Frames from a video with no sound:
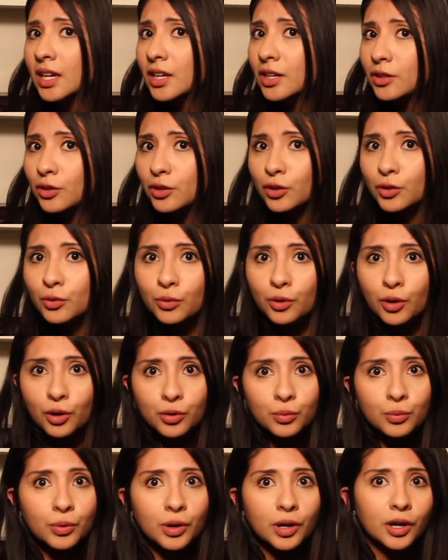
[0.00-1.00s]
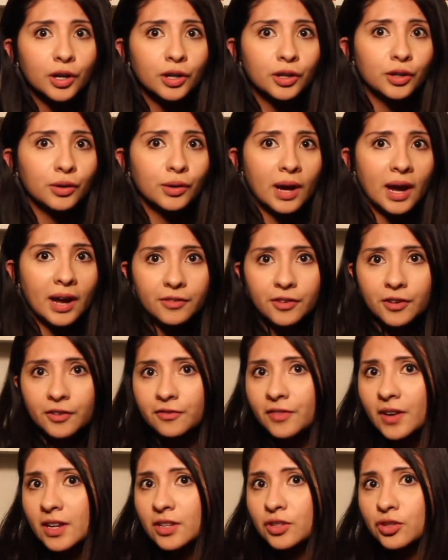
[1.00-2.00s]
you go to work, you have your
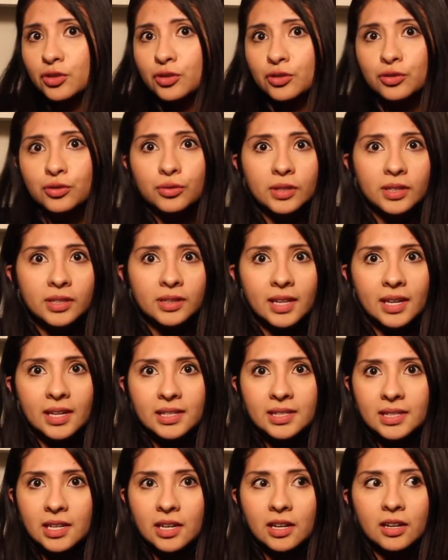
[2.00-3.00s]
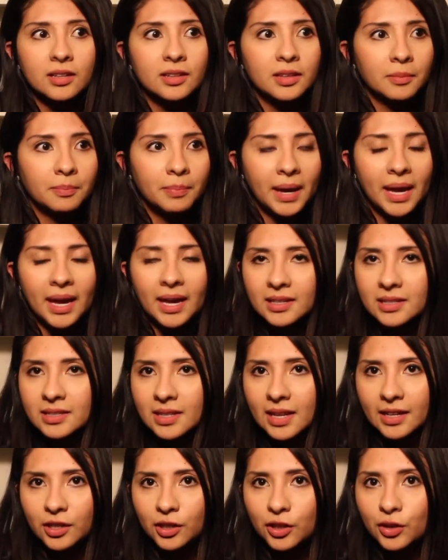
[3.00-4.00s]
friends, you do the things here, the pay is
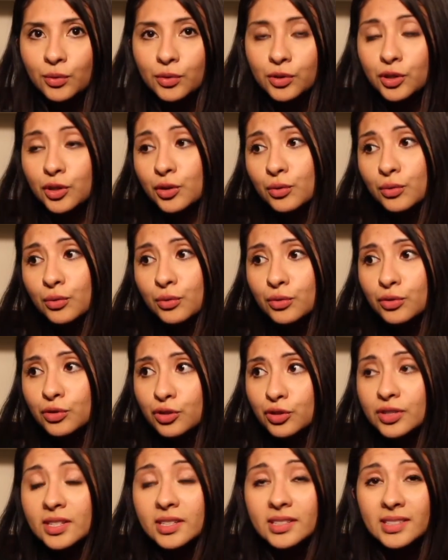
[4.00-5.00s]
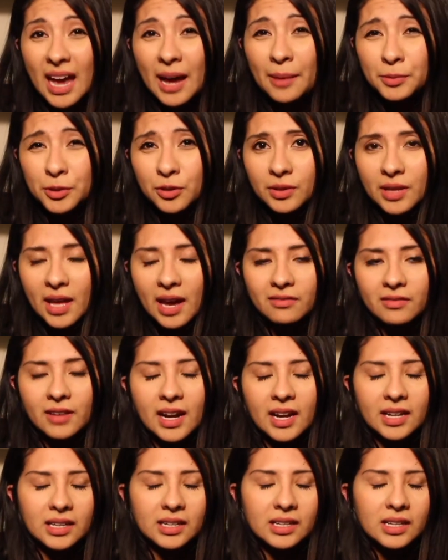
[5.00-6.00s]
like, you just adapt to that,
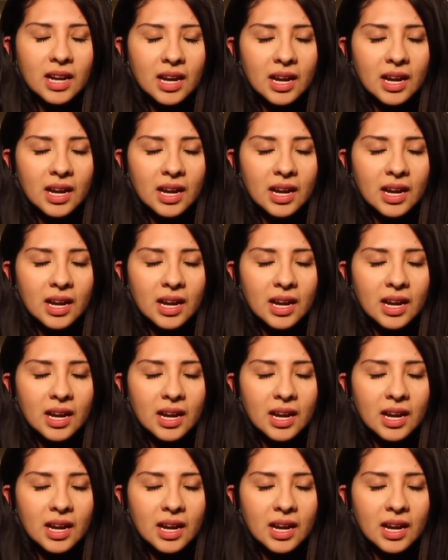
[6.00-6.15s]
right?